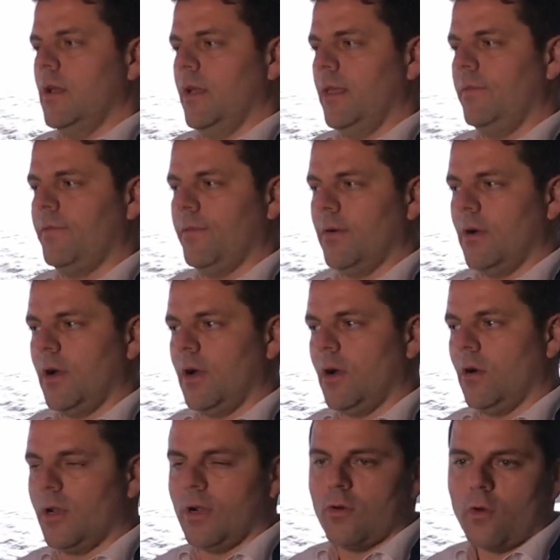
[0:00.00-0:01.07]
If
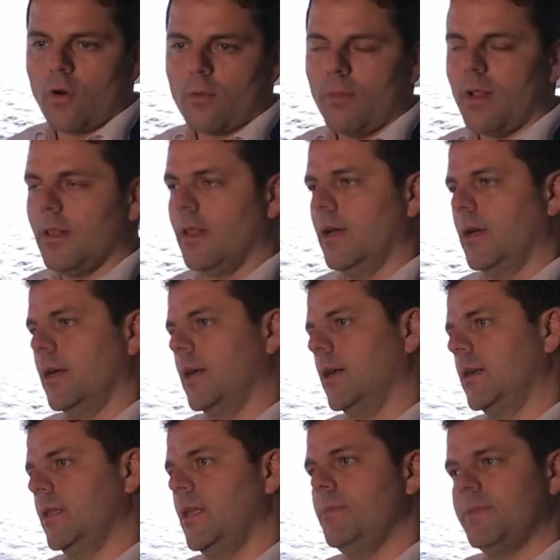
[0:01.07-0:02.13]
on a normal
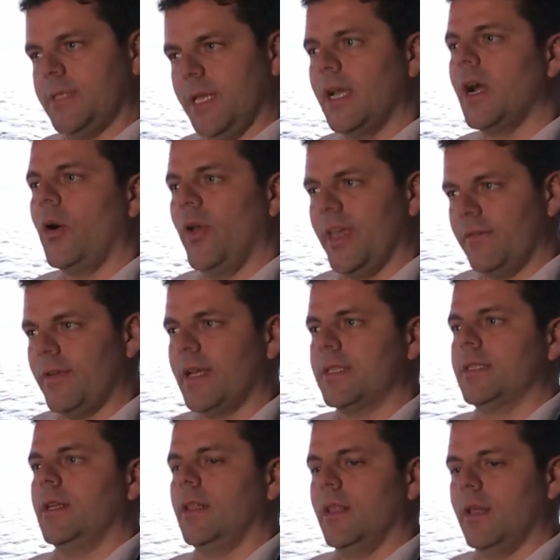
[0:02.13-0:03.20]
deep sea going
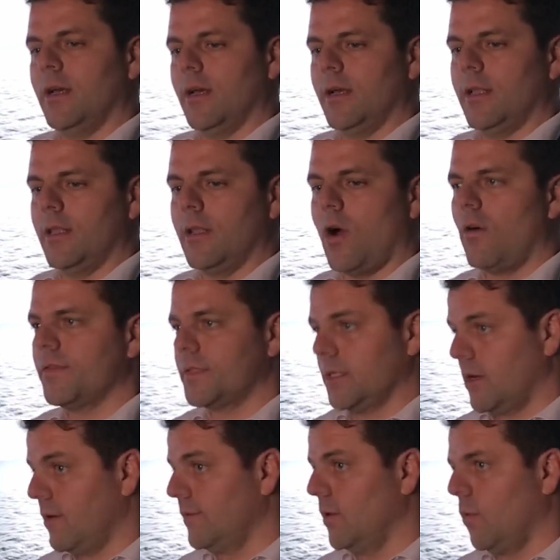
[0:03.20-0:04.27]
vessel, an
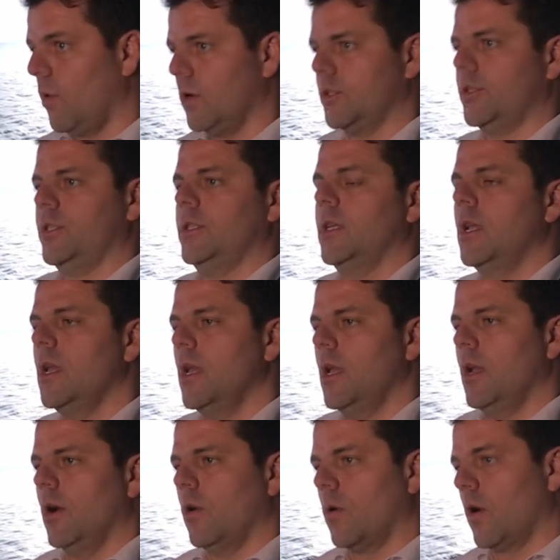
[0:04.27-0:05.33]
officer of the watch
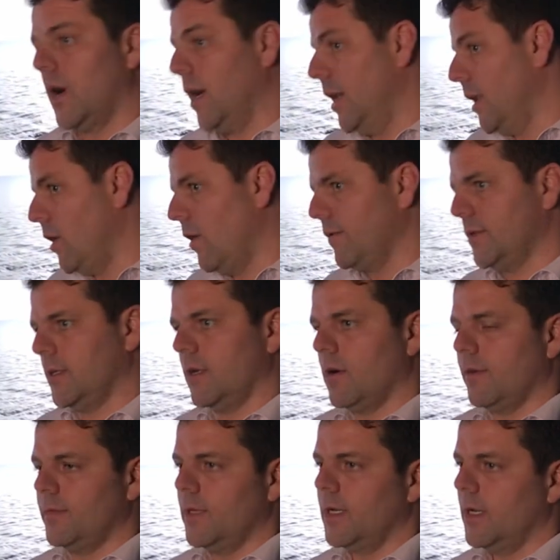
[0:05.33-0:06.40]
or an officer
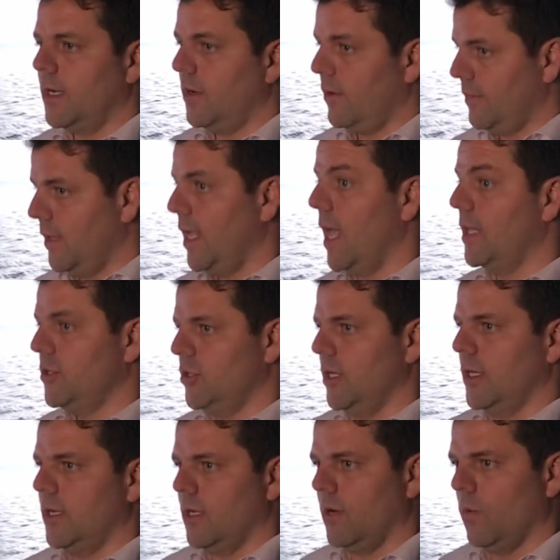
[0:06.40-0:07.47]
of the
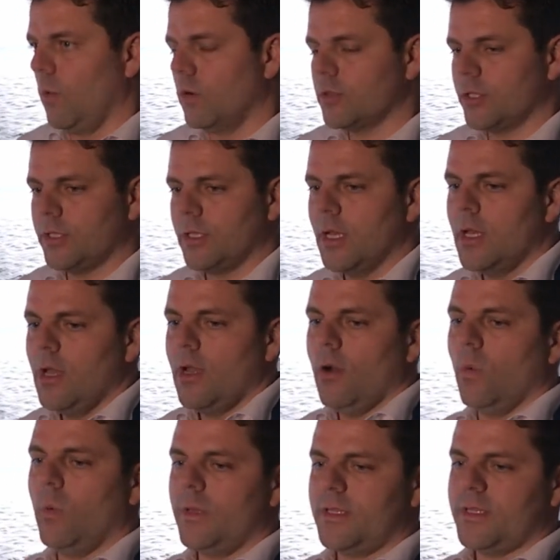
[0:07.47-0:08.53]
engine watch
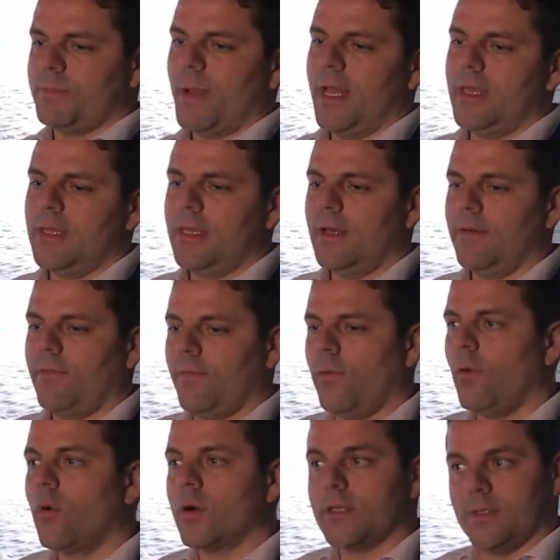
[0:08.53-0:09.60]
would spend
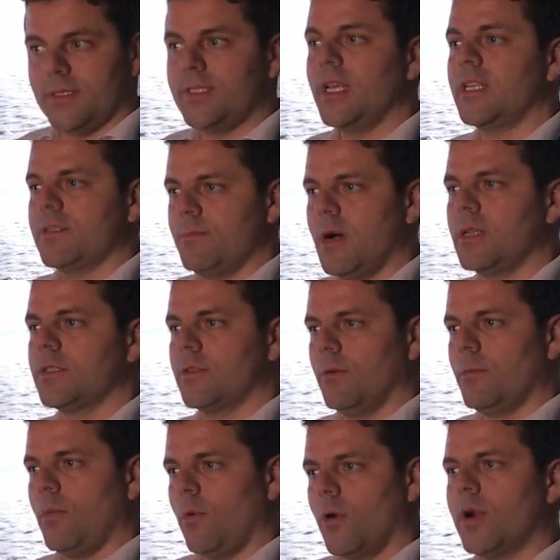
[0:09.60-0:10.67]
4 to 6 months
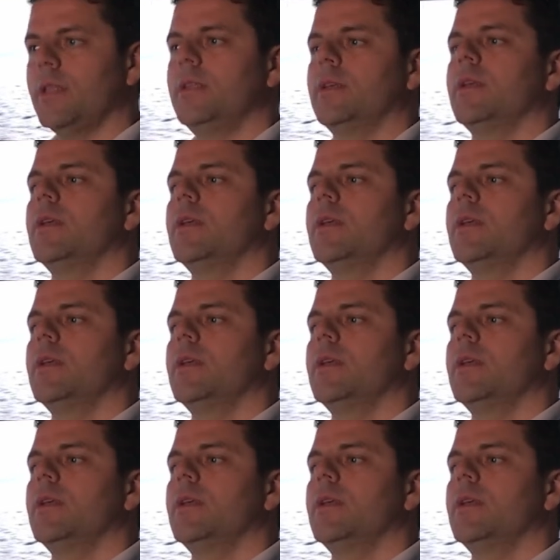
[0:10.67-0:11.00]
on board